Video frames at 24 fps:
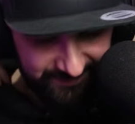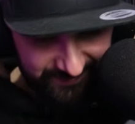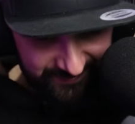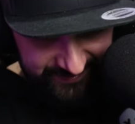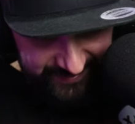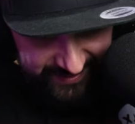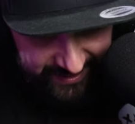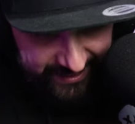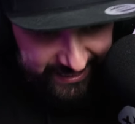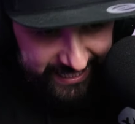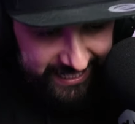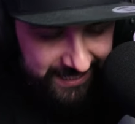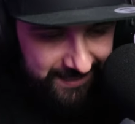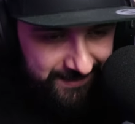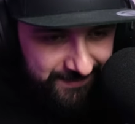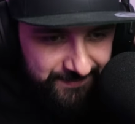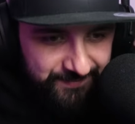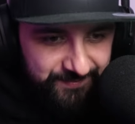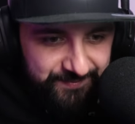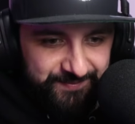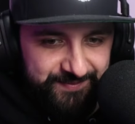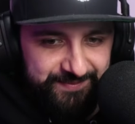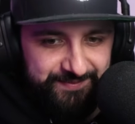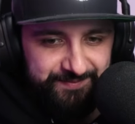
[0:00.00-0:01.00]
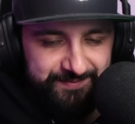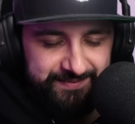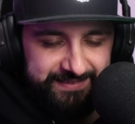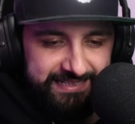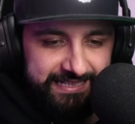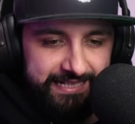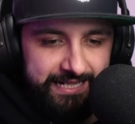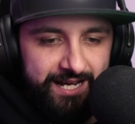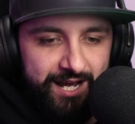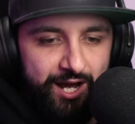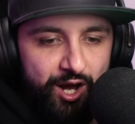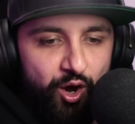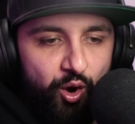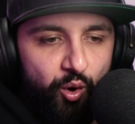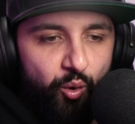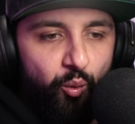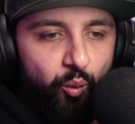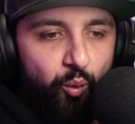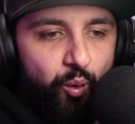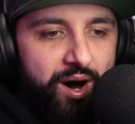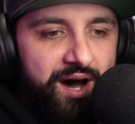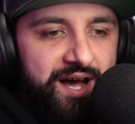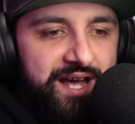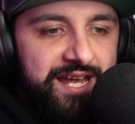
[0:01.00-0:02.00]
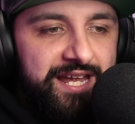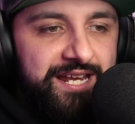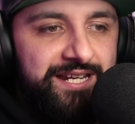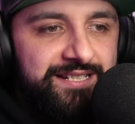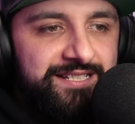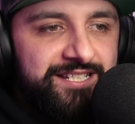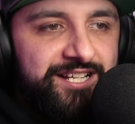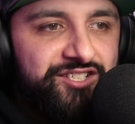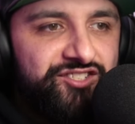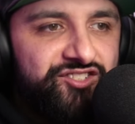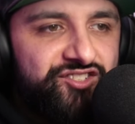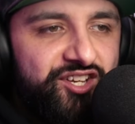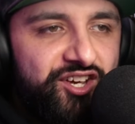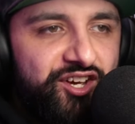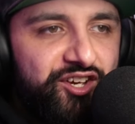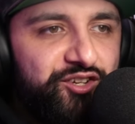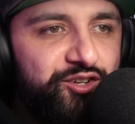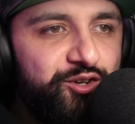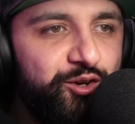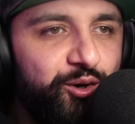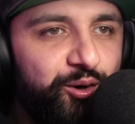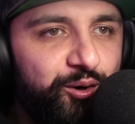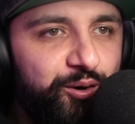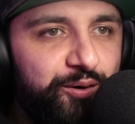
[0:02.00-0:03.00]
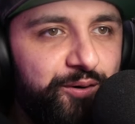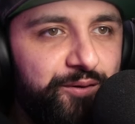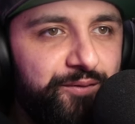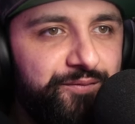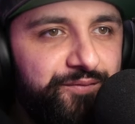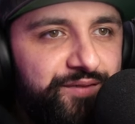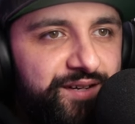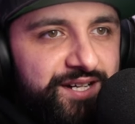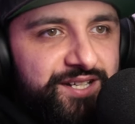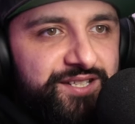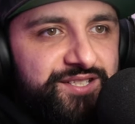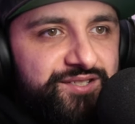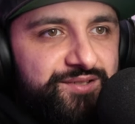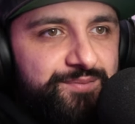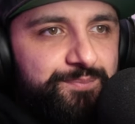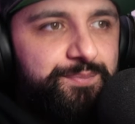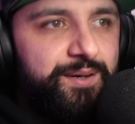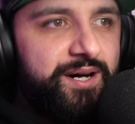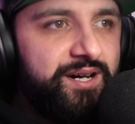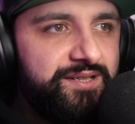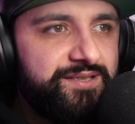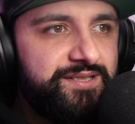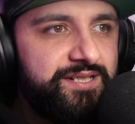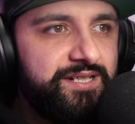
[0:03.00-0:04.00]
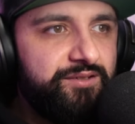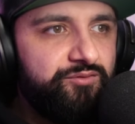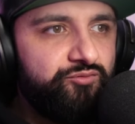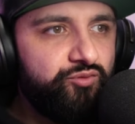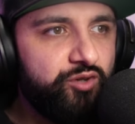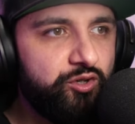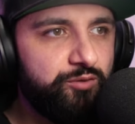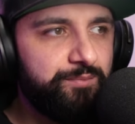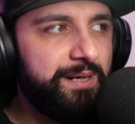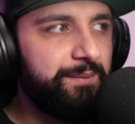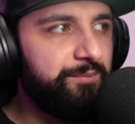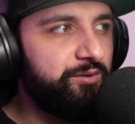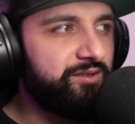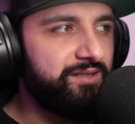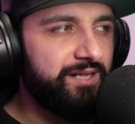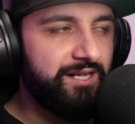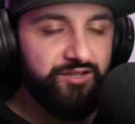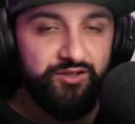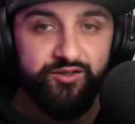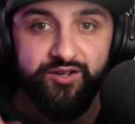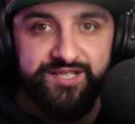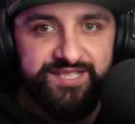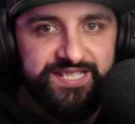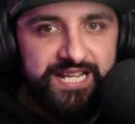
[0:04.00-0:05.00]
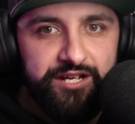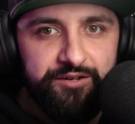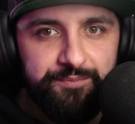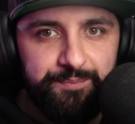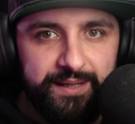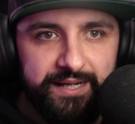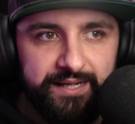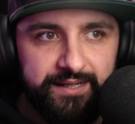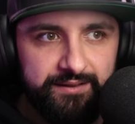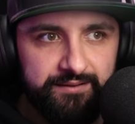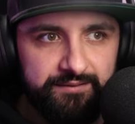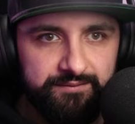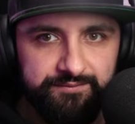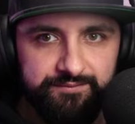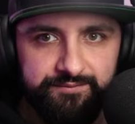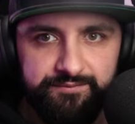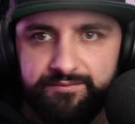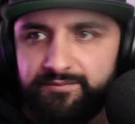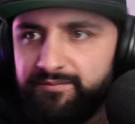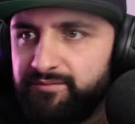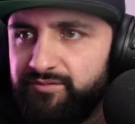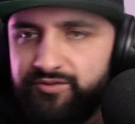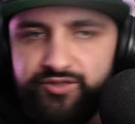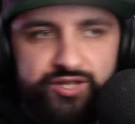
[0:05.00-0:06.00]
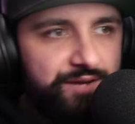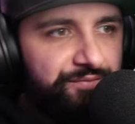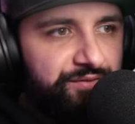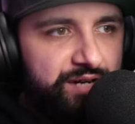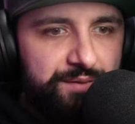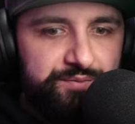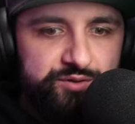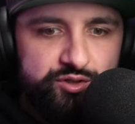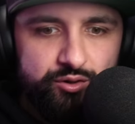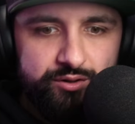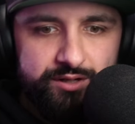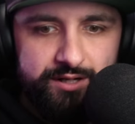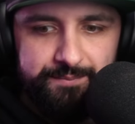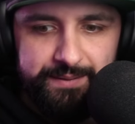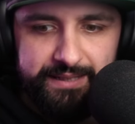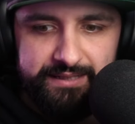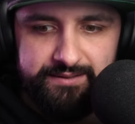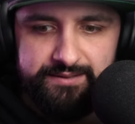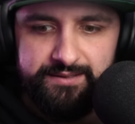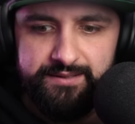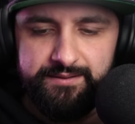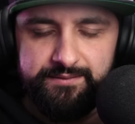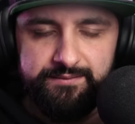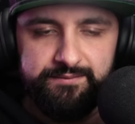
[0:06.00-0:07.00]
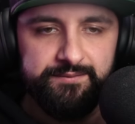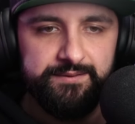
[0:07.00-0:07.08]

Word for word: Okay? What does your first party roadmap look like? You've got state of play. Jeff Grubb's talking about it.